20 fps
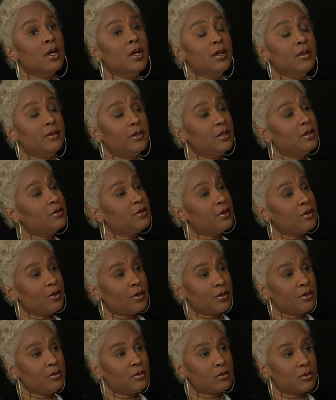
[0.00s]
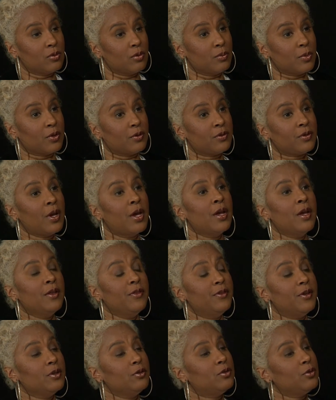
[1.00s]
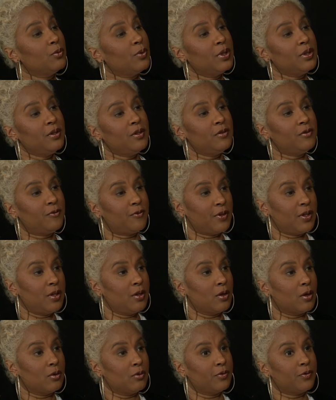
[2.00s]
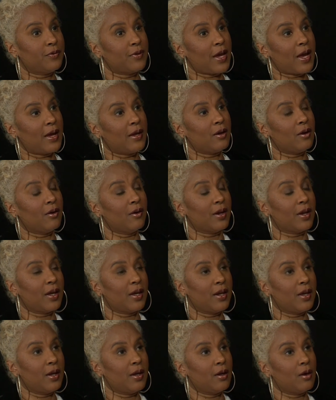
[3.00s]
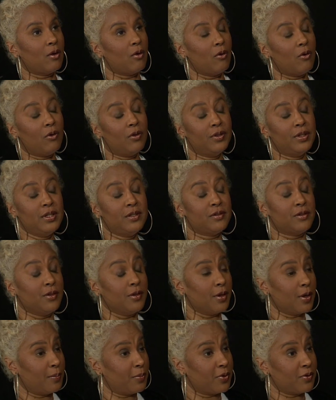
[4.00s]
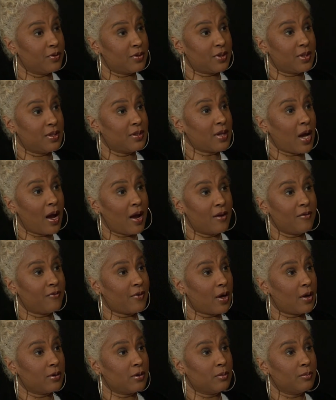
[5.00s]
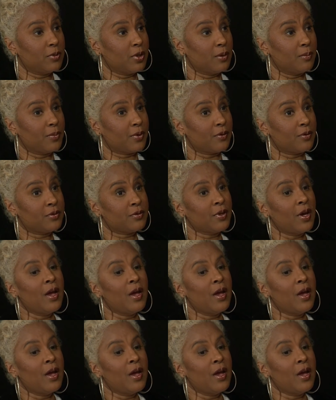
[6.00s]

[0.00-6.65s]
These are your consumers. They're doing these videos that are getting all these numbers, these high volume numbers.